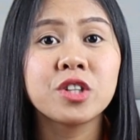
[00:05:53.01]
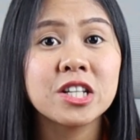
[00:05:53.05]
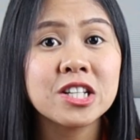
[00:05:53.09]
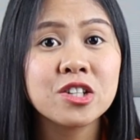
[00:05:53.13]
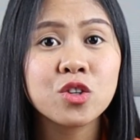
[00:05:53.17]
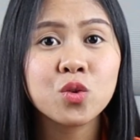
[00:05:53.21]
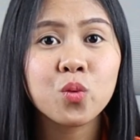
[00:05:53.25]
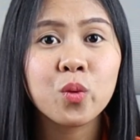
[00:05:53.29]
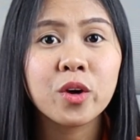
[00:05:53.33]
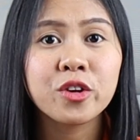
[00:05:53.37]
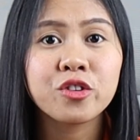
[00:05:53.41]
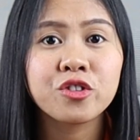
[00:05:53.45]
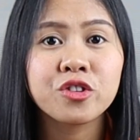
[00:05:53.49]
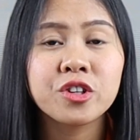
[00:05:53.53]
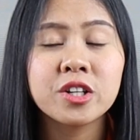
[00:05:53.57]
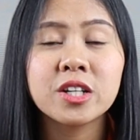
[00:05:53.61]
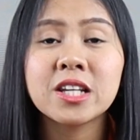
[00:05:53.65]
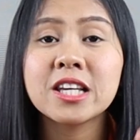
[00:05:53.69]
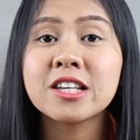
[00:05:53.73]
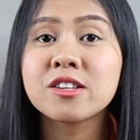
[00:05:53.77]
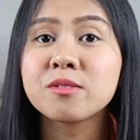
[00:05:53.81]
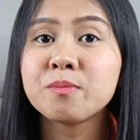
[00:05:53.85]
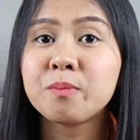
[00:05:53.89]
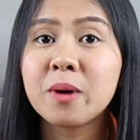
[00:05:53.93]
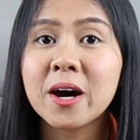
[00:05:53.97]
this question
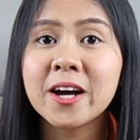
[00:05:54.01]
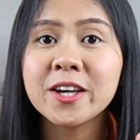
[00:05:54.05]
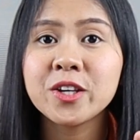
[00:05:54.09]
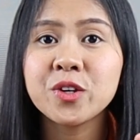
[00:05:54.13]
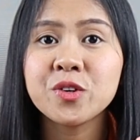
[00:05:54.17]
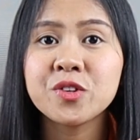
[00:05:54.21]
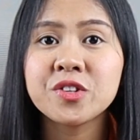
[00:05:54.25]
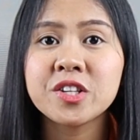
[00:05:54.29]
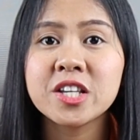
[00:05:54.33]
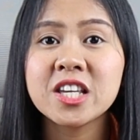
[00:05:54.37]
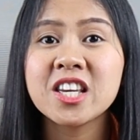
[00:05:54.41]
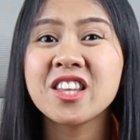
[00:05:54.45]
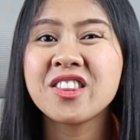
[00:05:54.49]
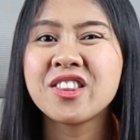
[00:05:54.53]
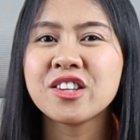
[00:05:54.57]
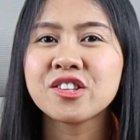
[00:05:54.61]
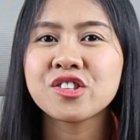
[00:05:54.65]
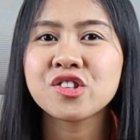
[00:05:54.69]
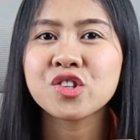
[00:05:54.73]
is by using the